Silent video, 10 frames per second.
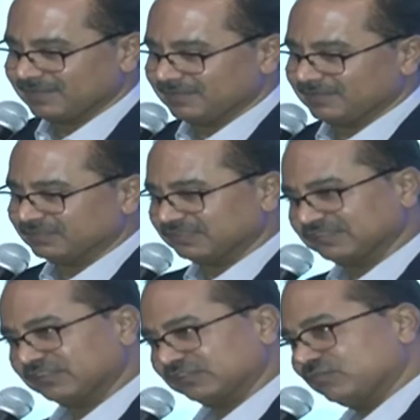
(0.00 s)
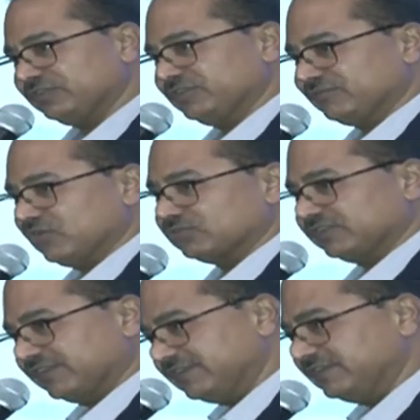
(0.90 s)
and uh, this is the story of
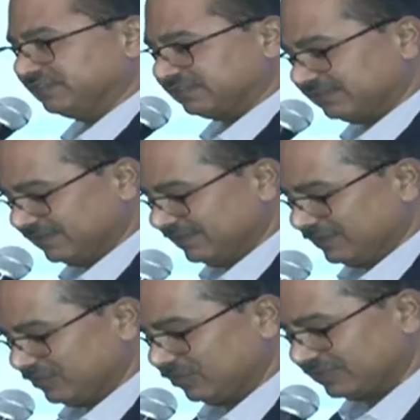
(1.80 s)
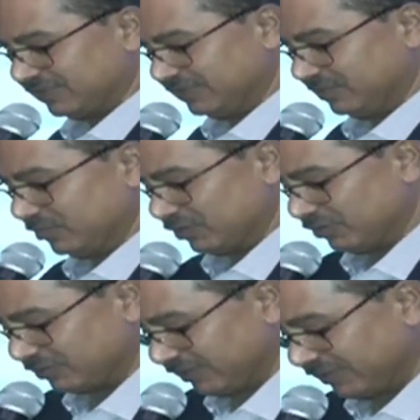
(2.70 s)
Doctor Reddy's, not really about
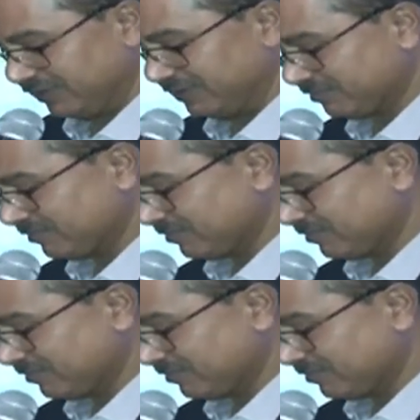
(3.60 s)
Doctor Reddy.